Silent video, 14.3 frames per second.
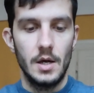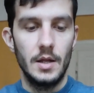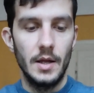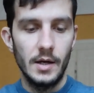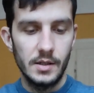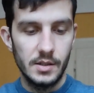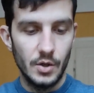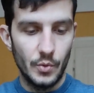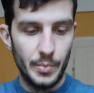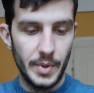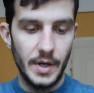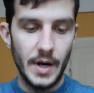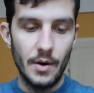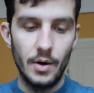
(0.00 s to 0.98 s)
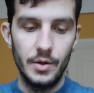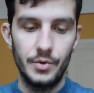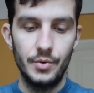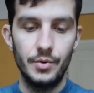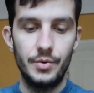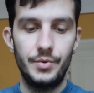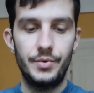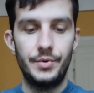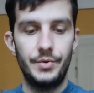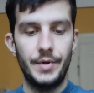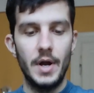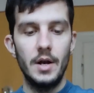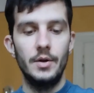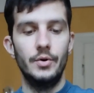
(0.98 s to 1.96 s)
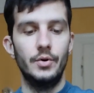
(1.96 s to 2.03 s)
The next topic I want to
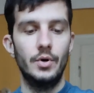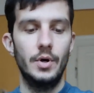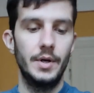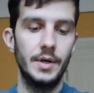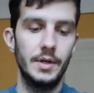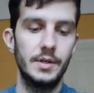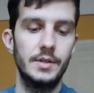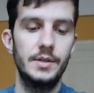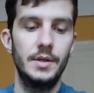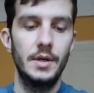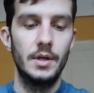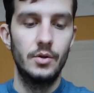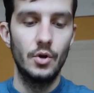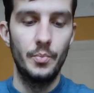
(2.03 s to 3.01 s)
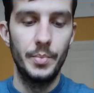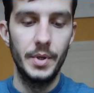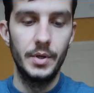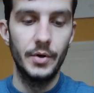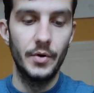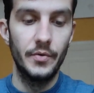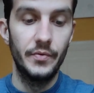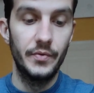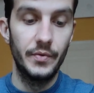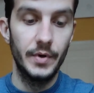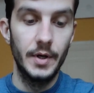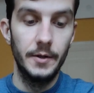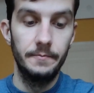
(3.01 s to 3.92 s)
tell you is the topic of